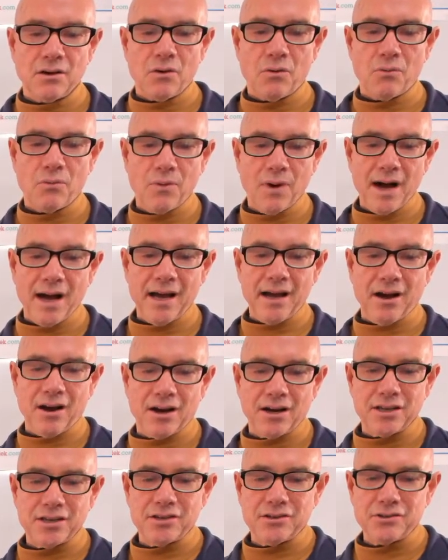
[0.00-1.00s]
Why
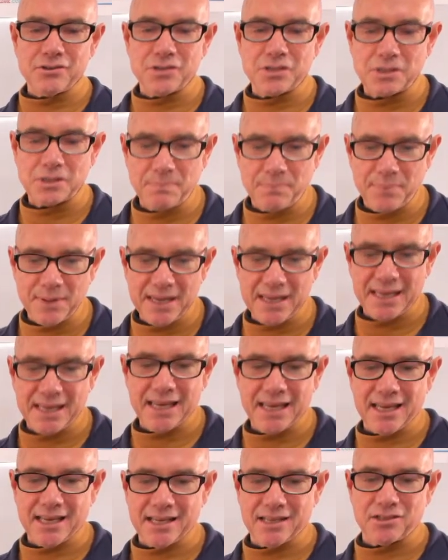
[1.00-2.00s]
are you
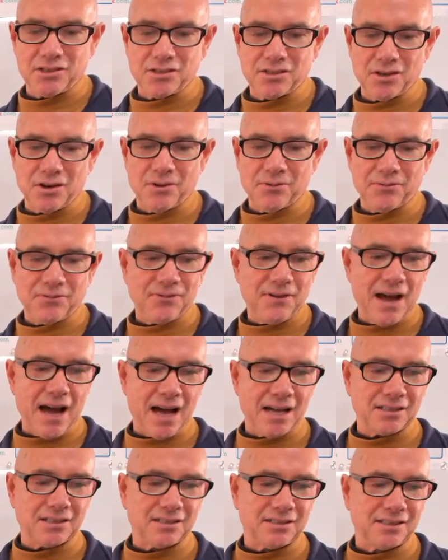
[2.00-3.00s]
speaking so
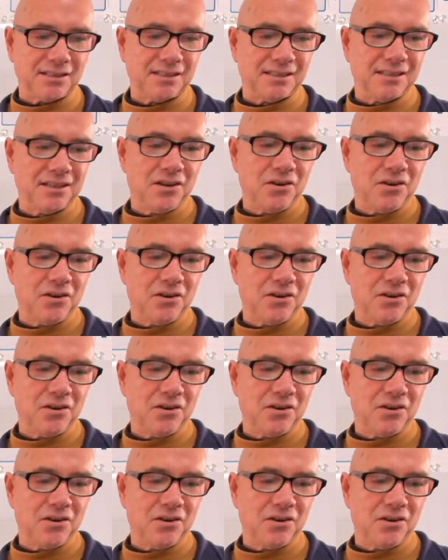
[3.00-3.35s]
fast?